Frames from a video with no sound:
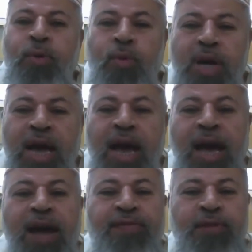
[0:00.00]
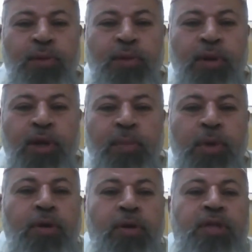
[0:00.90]
we have to
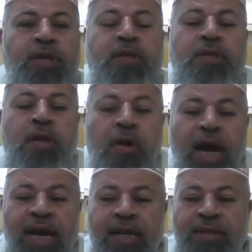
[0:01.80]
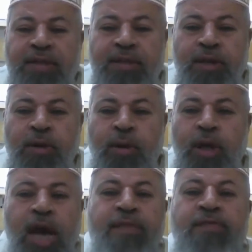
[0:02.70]
because this is the rights you
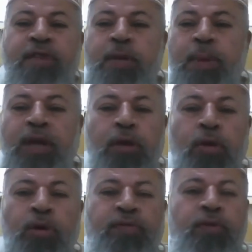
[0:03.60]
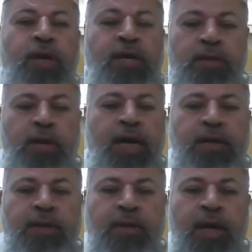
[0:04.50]
know everybody look for his
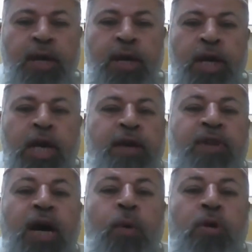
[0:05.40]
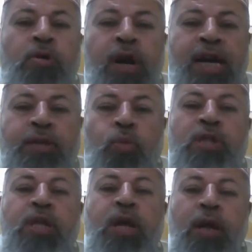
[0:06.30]
rights even our rights
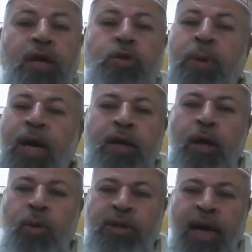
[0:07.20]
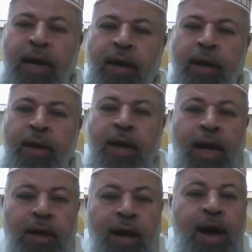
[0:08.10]
with allah subhanahu wa ta'ala
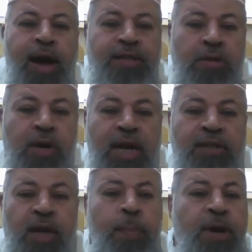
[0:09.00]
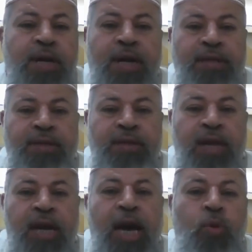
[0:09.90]
Allah has a right upon us,
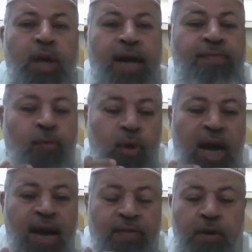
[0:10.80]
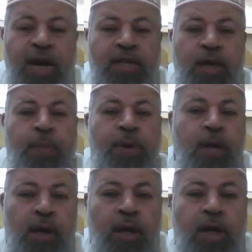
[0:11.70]
and we have we have a right upon
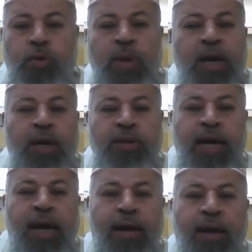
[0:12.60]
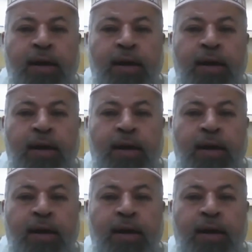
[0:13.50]
Allah subhanahu wa ta'ala.